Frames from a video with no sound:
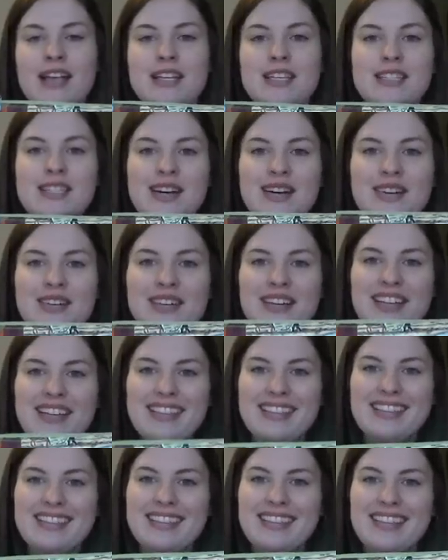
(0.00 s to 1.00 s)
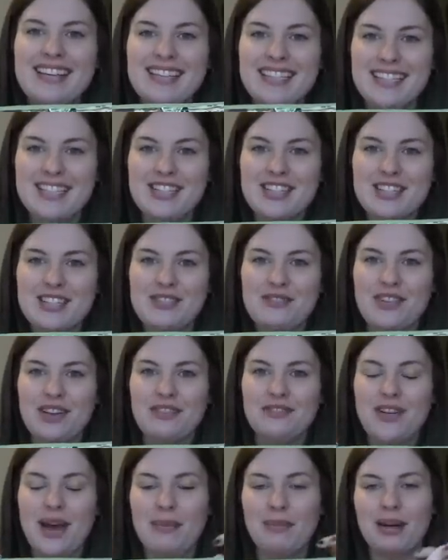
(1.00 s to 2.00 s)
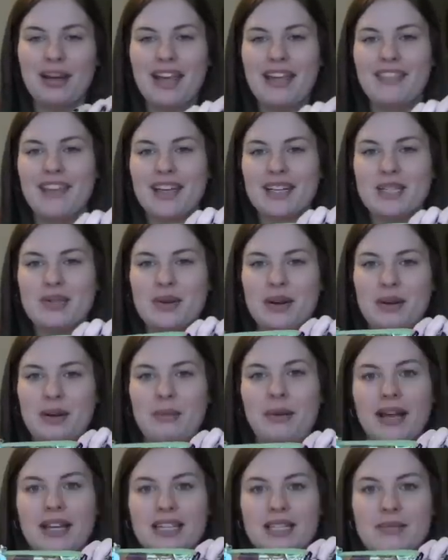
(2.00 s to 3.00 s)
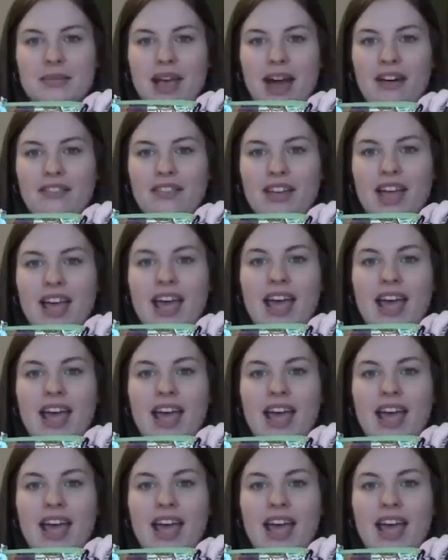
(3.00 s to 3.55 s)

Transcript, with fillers: So this is just a fun fabric and that's what it reminds me of.